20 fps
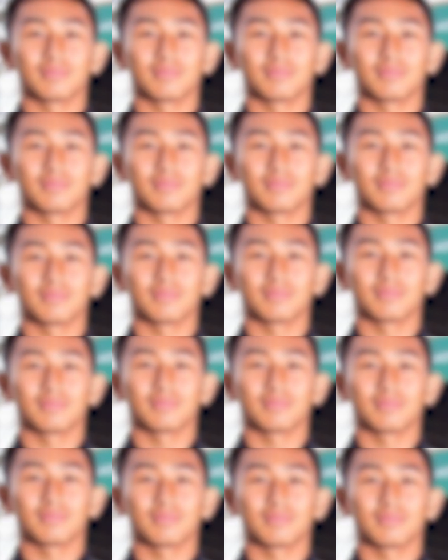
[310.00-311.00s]

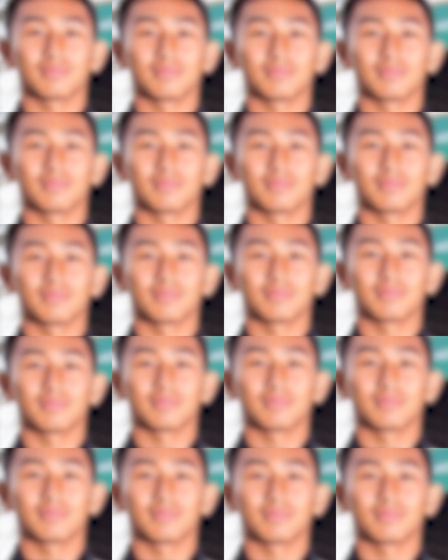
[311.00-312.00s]

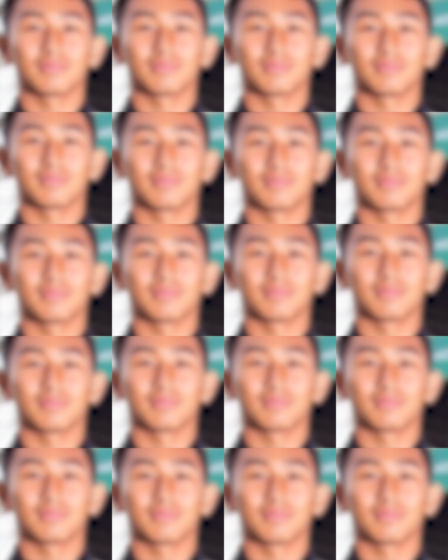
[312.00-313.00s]

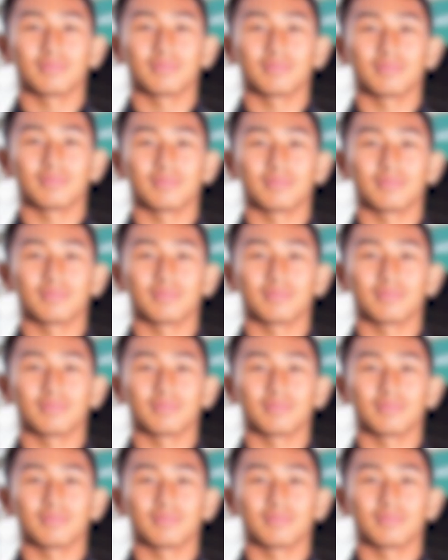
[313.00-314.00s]

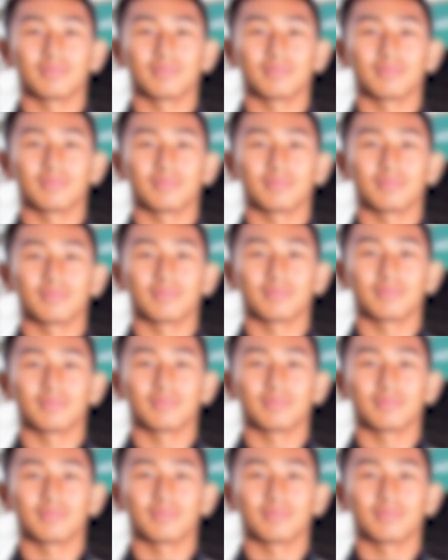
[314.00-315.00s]

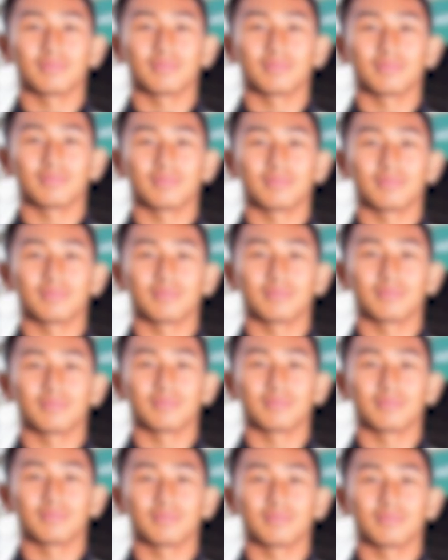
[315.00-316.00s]

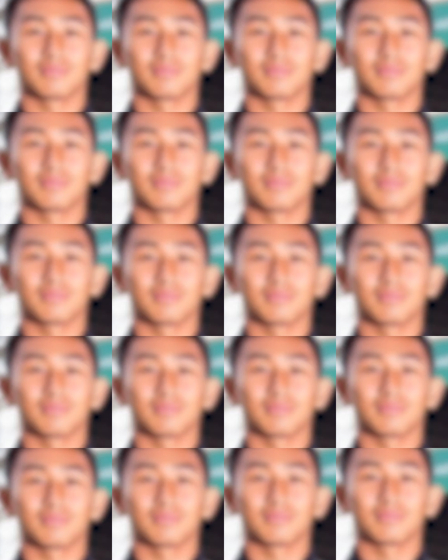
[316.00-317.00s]

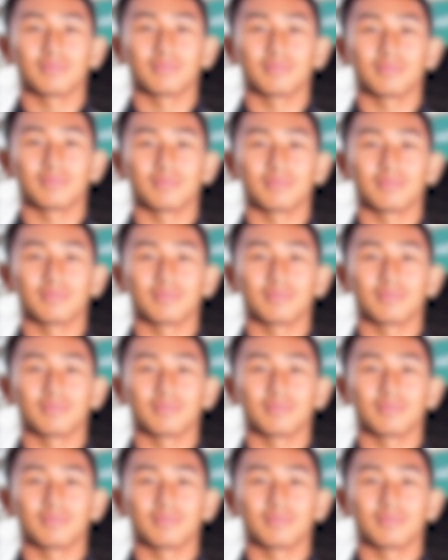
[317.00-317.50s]
[no speech]